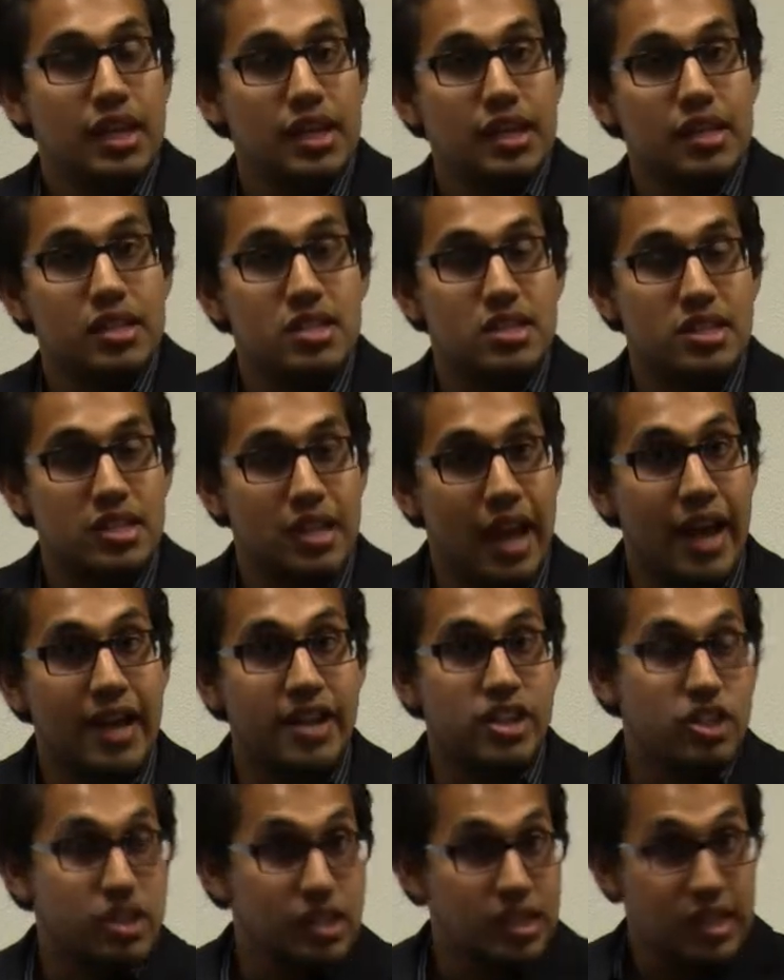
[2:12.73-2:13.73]
It's
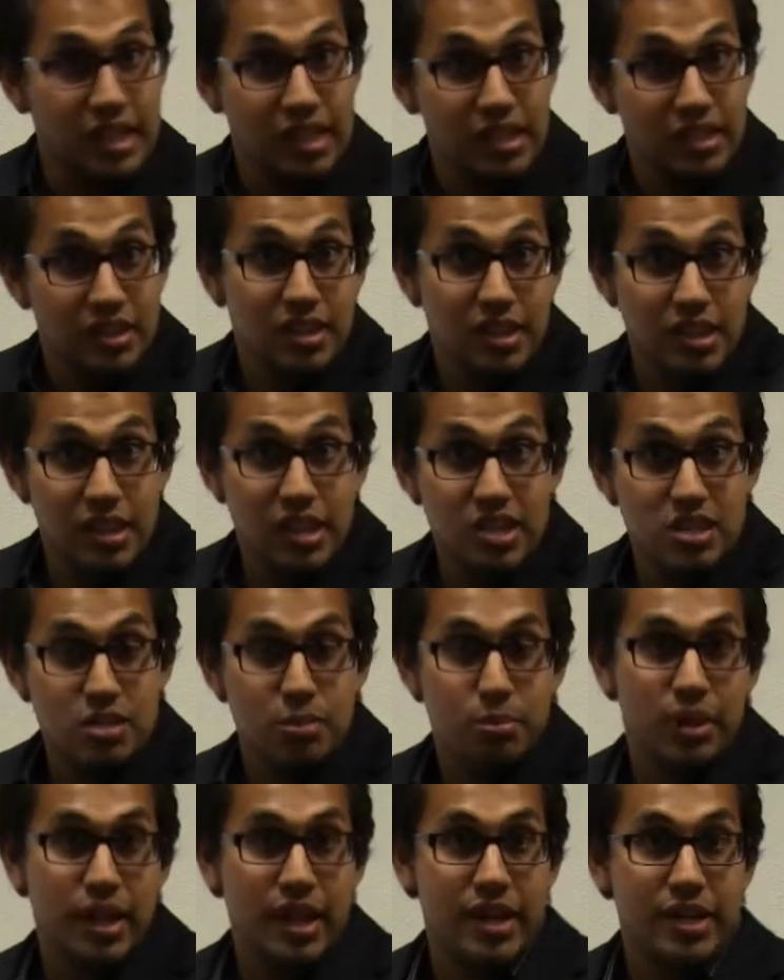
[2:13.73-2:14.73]
actually in the
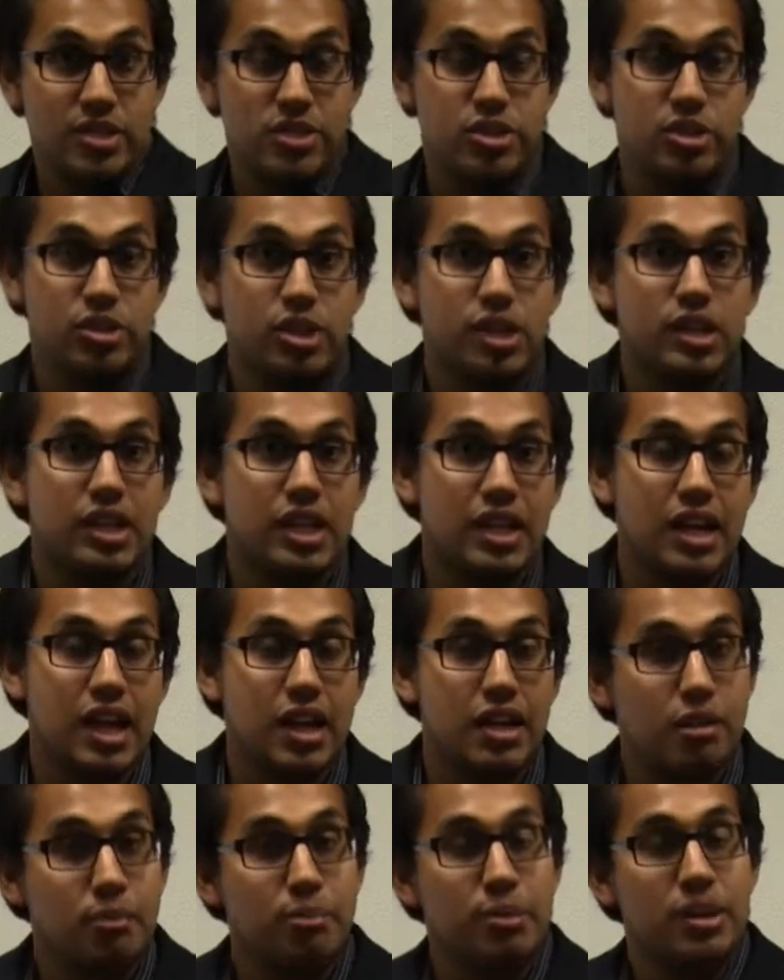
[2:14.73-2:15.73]
lesson plan as you're looking
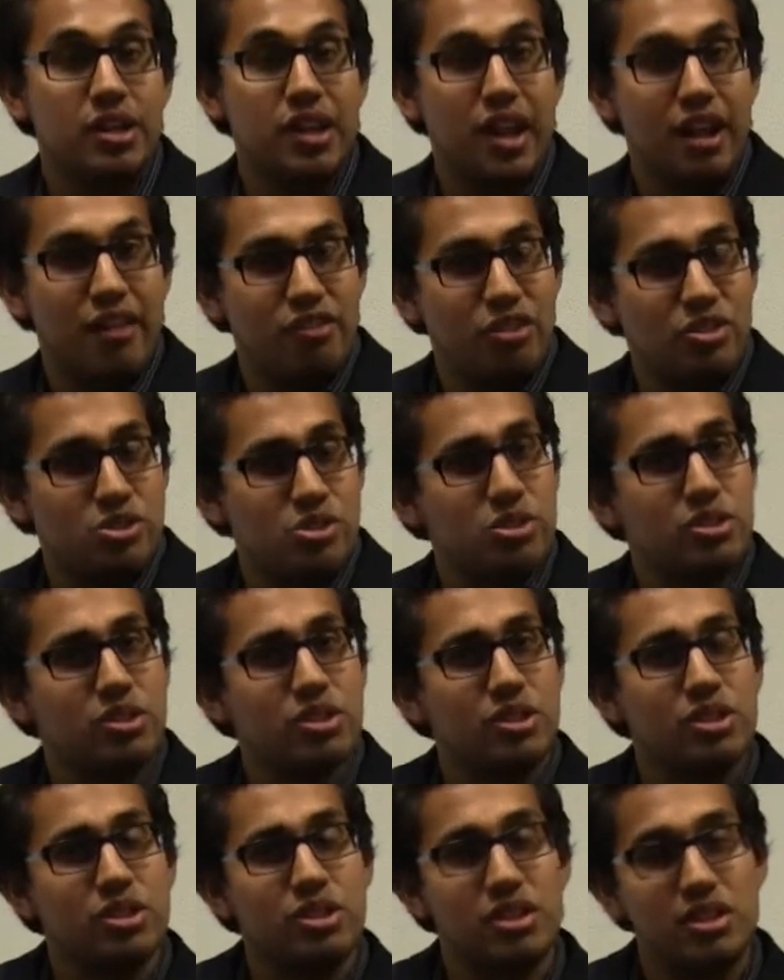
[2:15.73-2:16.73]
at it, but I've also
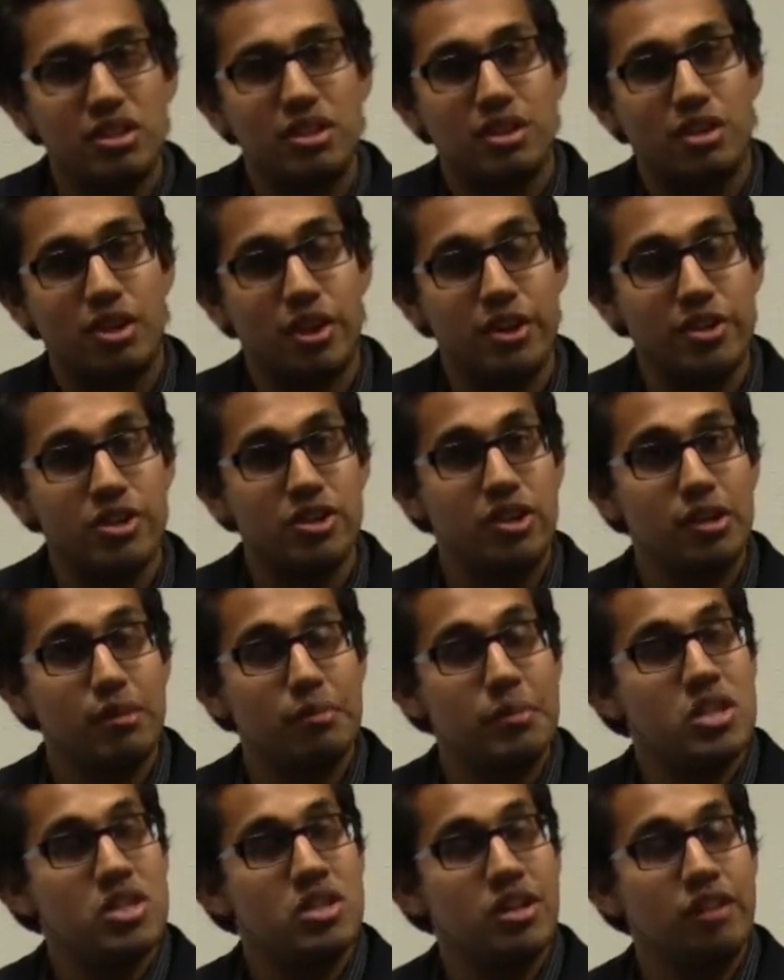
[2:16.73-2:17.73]
included a larger
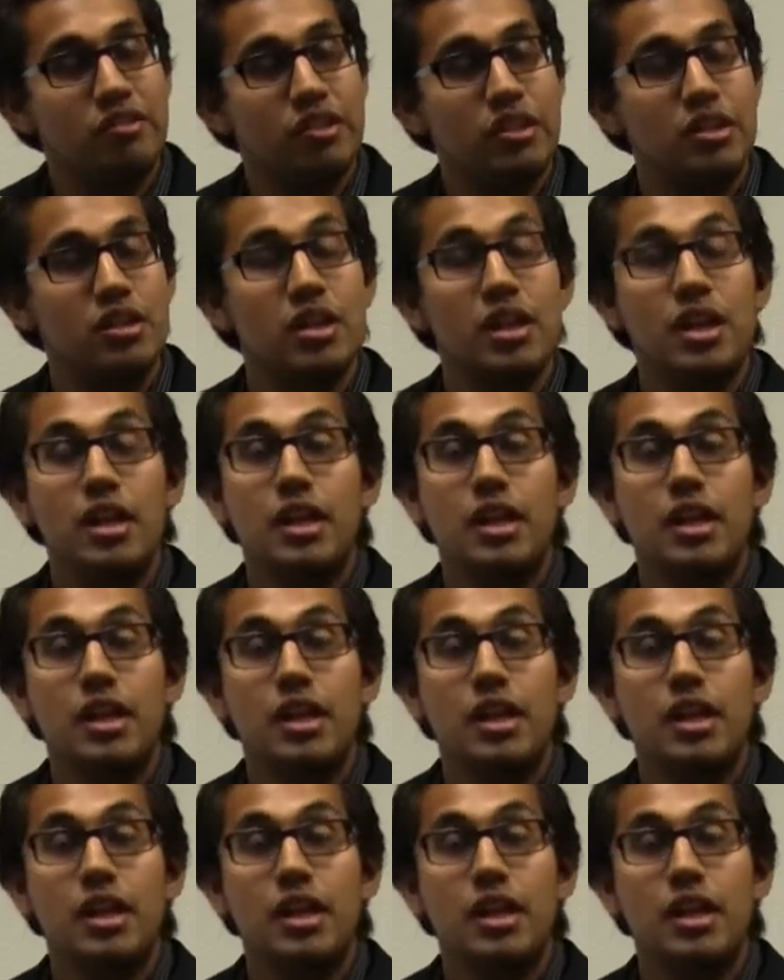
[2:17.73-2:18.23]
image of it